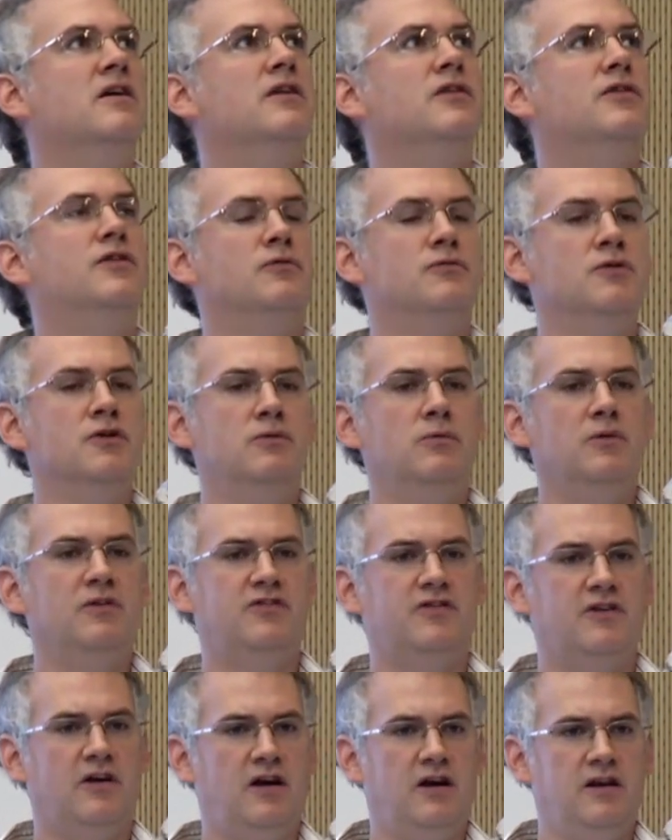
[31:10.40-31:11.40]
the root was
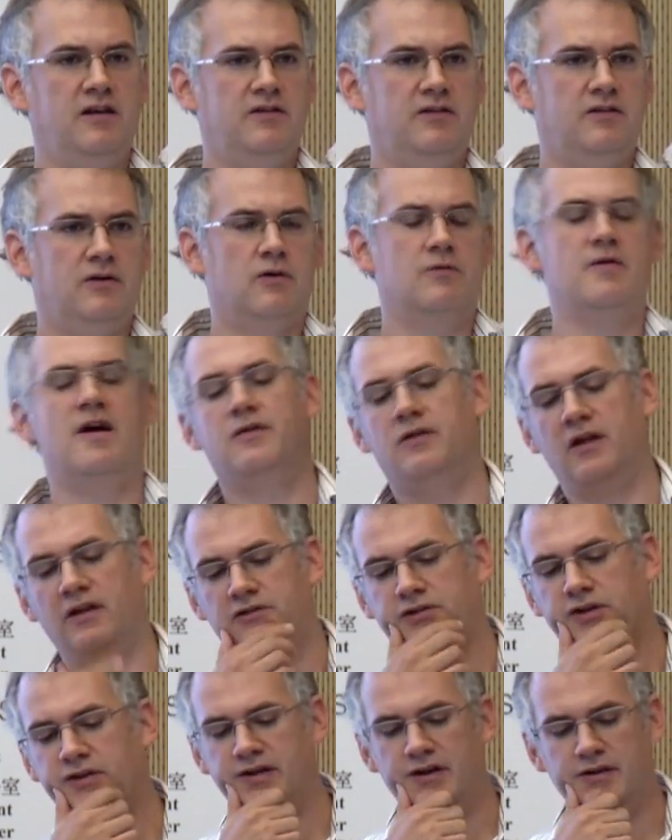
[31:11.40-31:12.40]
signed, or rather, let's
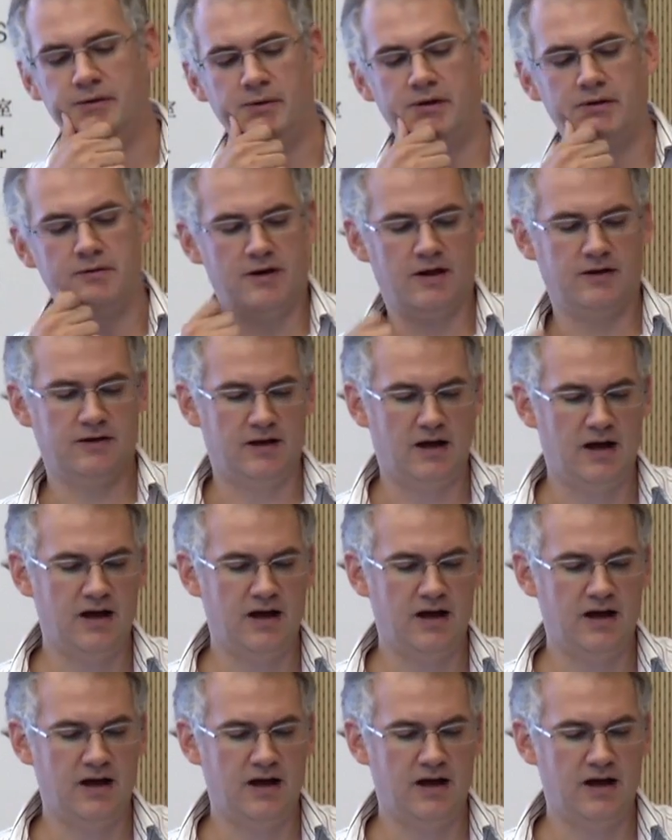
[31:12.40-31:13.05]
go the other way around.